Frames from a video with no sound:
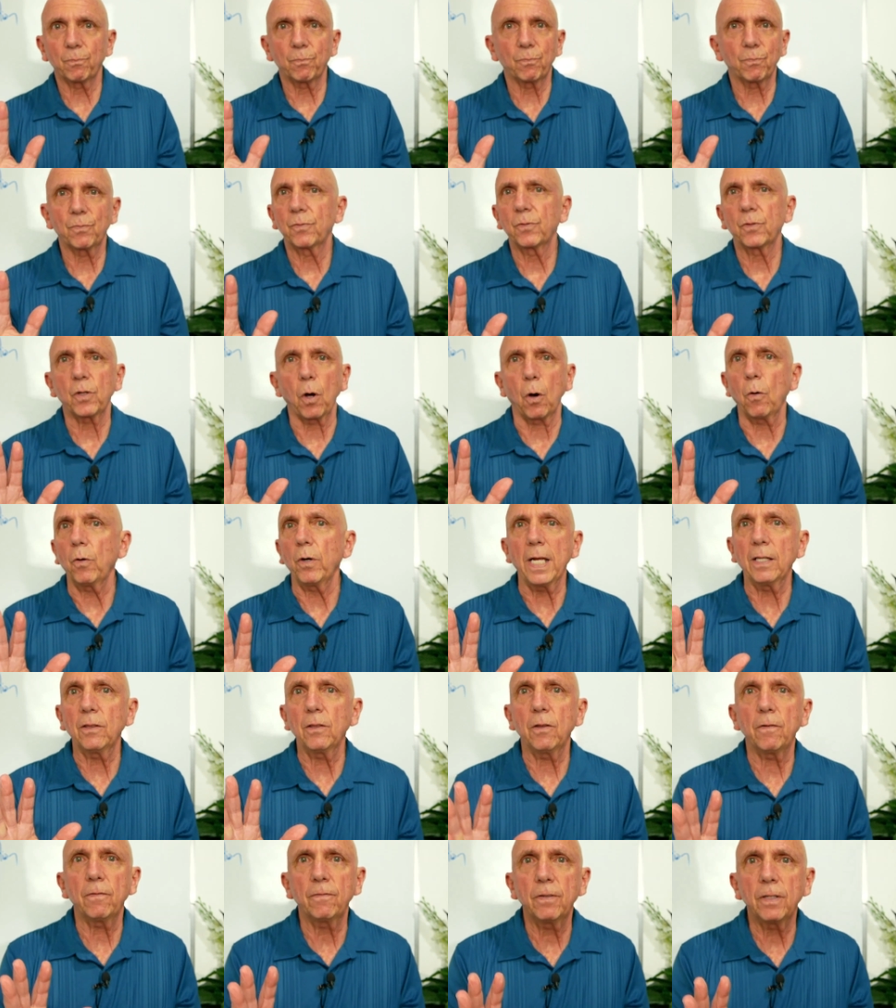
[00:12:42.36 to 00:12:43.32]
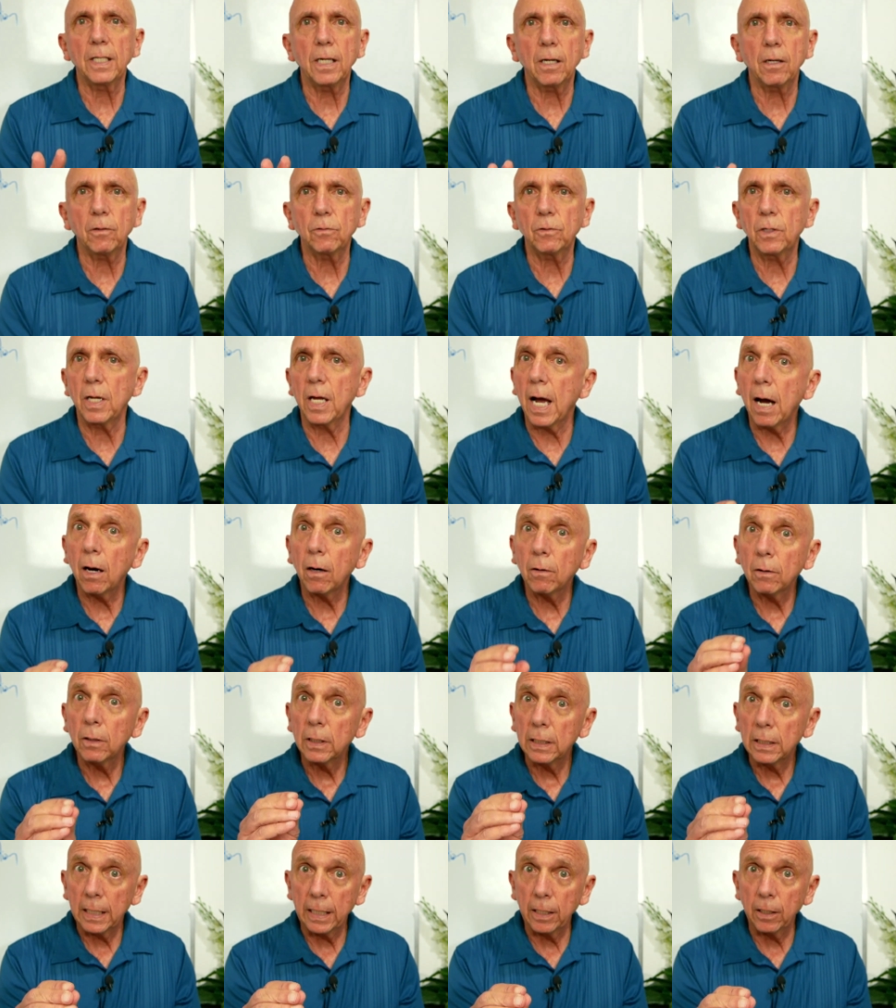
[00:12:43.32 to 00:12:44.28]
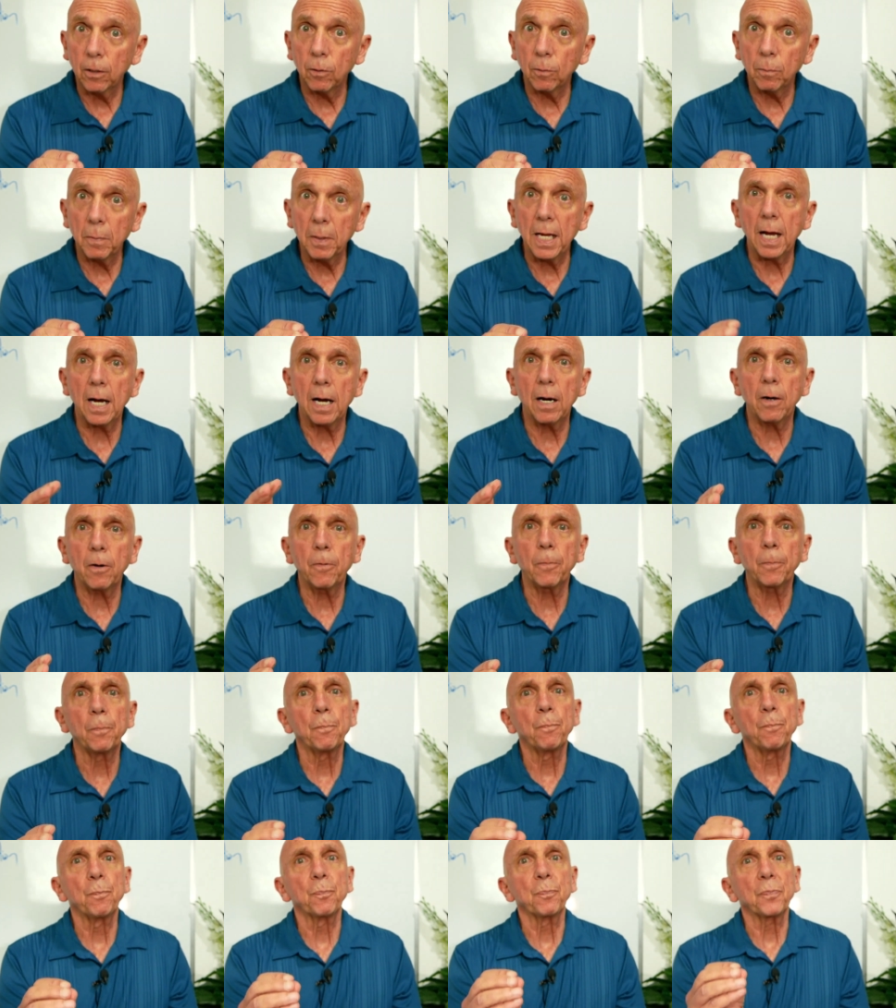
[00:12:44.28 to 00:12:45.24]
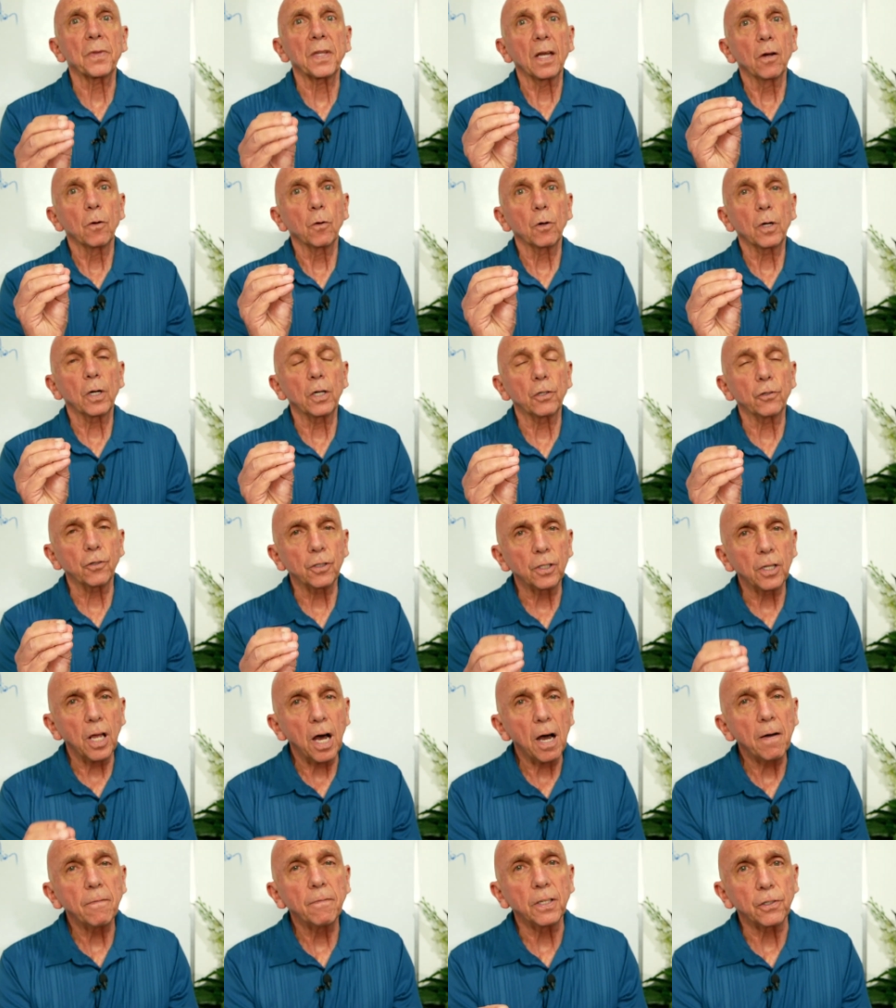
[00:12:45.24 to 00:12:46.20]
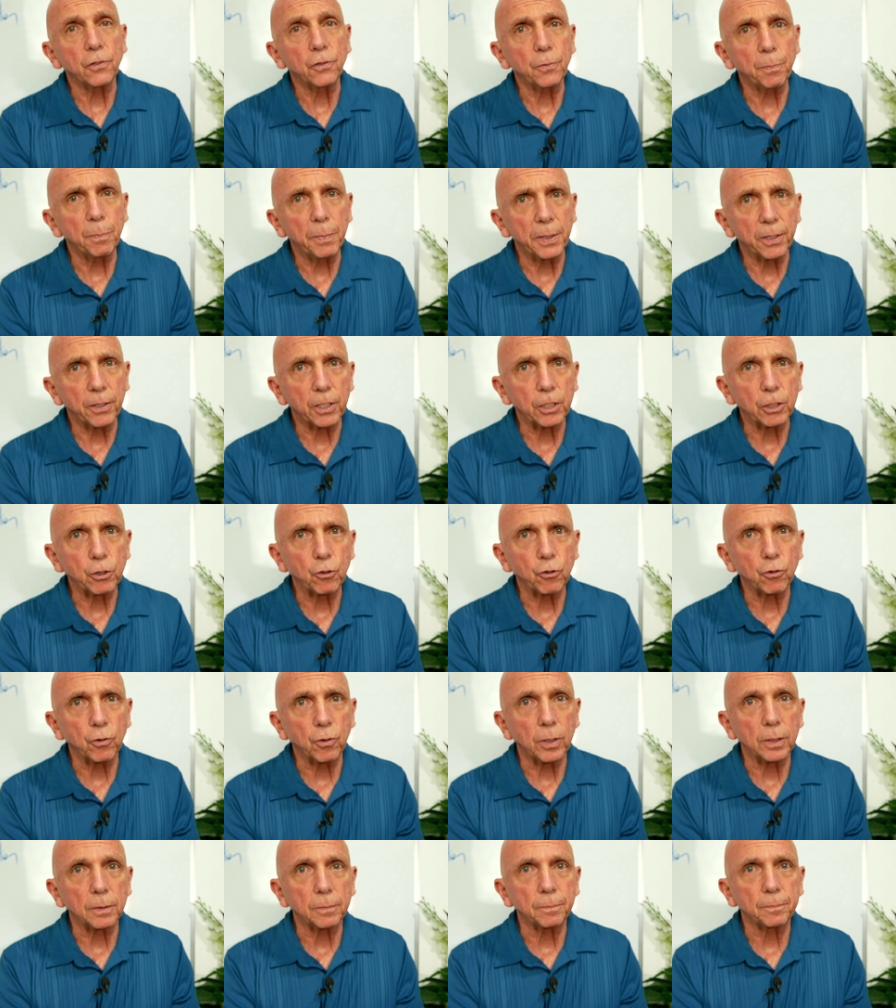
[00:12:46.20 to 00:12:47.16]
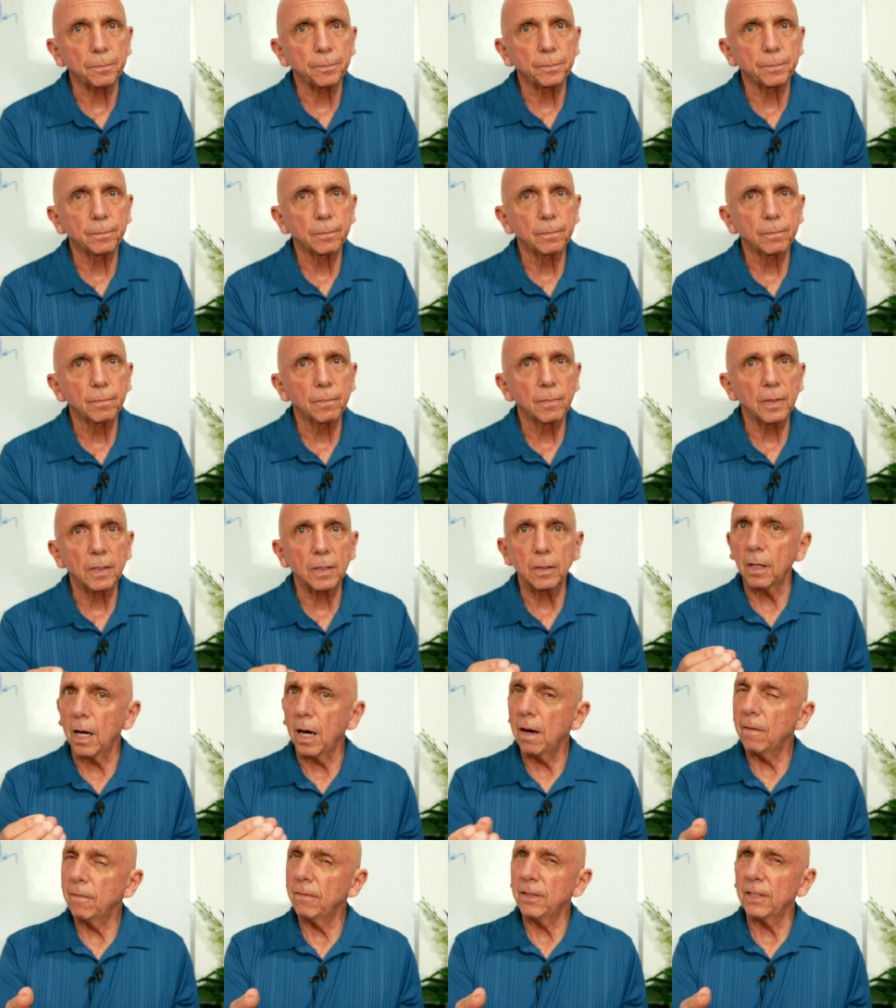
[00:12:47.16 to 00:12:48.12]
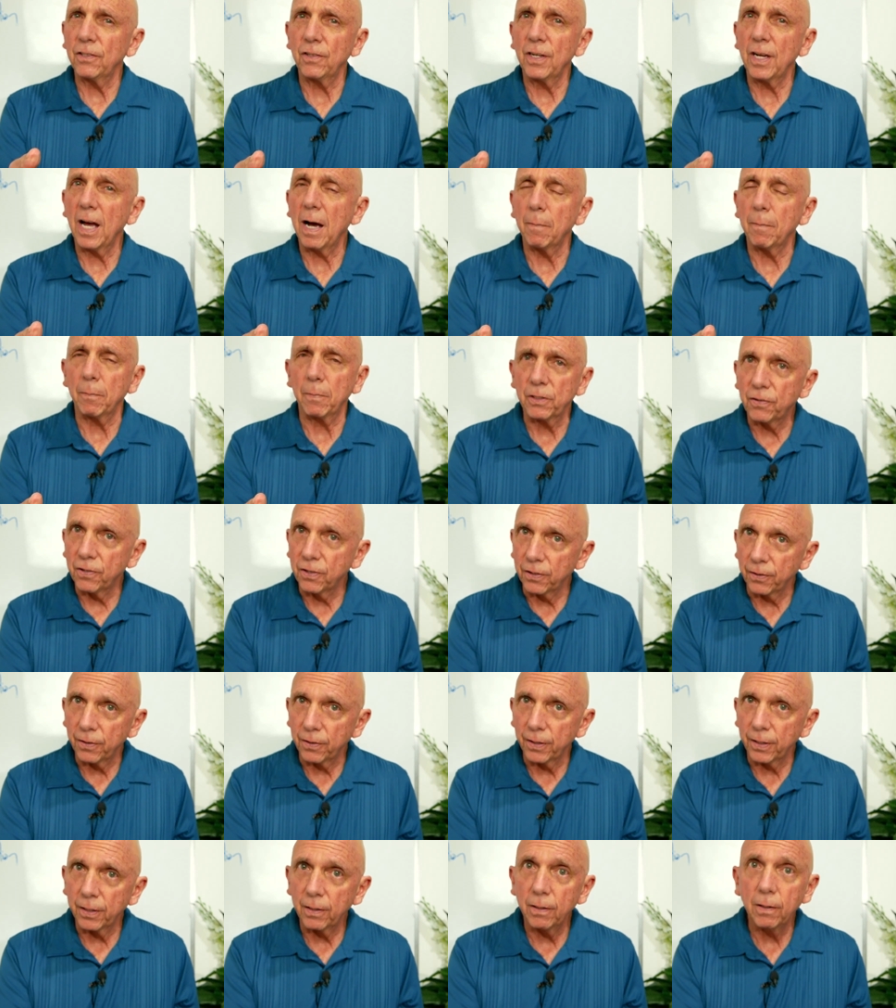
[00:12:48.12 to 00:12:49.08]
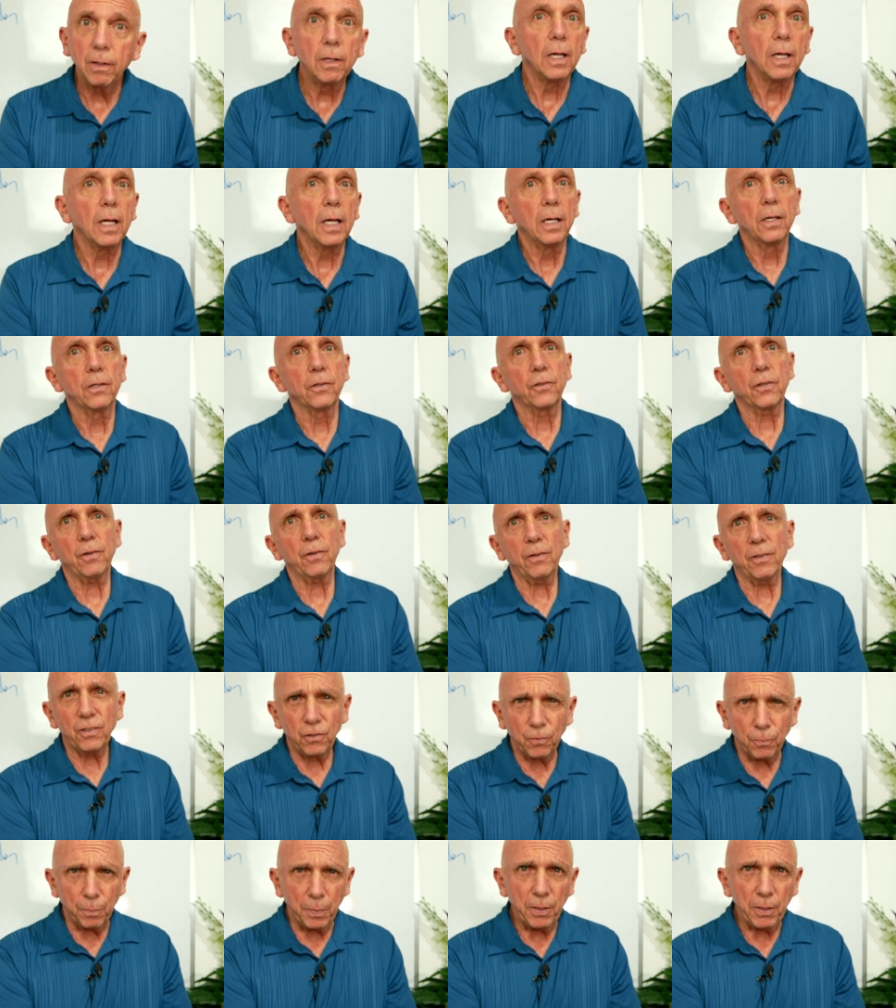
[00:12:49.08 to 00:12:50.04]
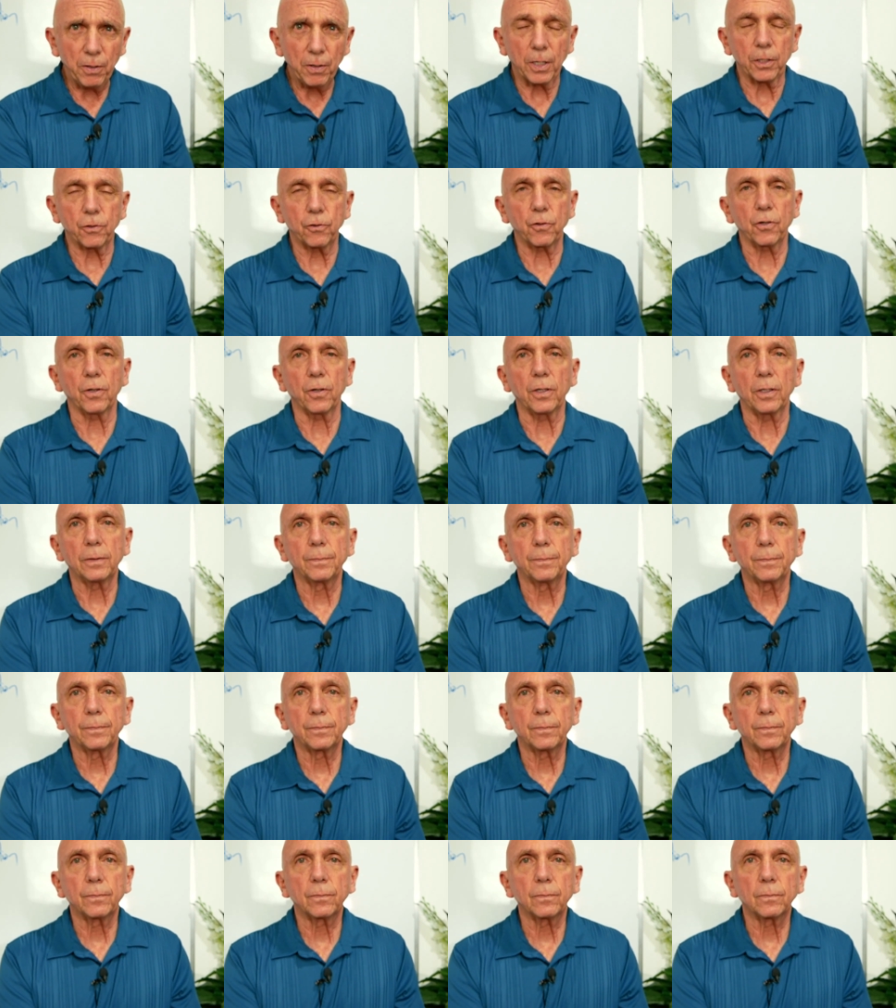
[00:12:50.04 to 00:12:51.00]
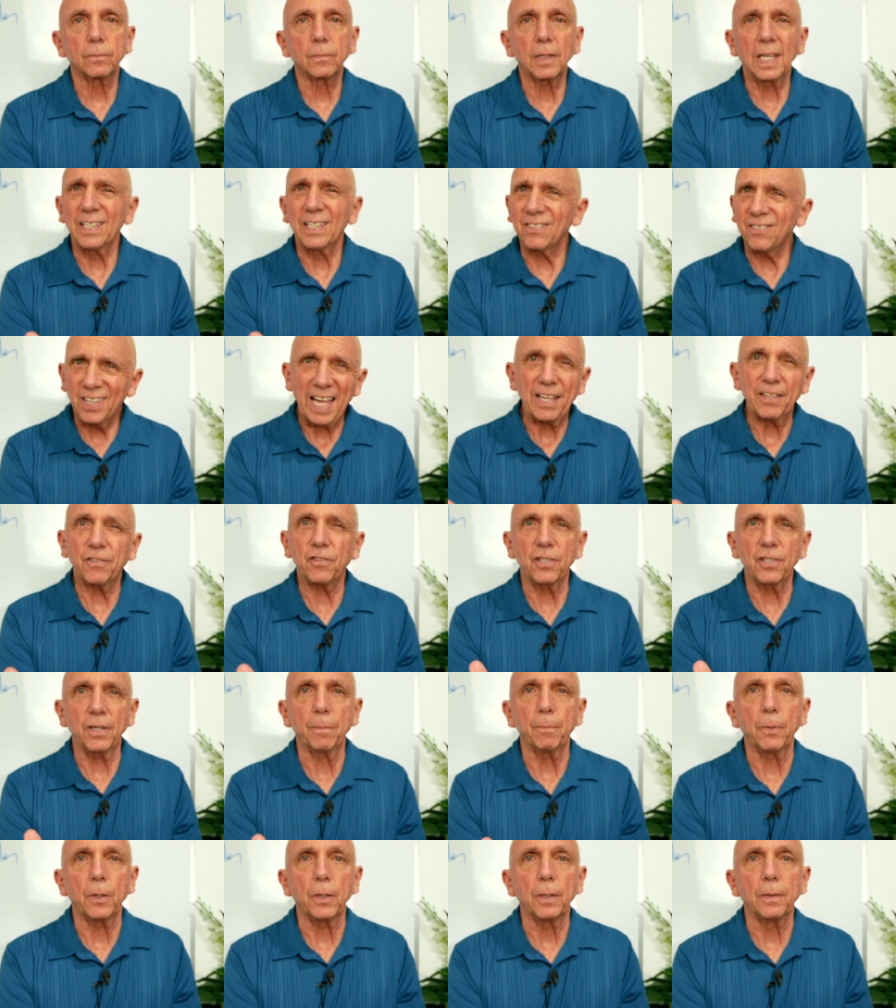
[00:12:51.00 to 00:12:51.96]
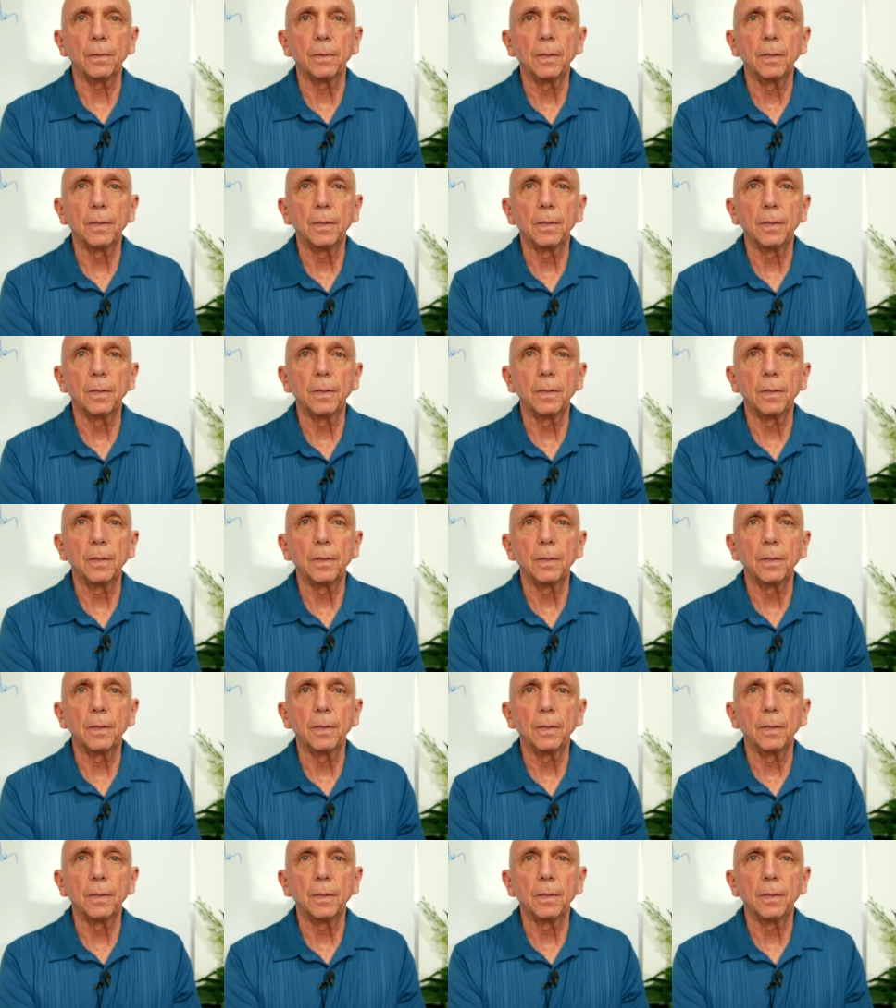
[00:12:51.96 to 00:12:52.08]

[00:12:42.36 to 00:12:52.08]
don't end the video now. Hear me out. Because love is spiritual. Love is not material, so it's spiritual. It's that simple.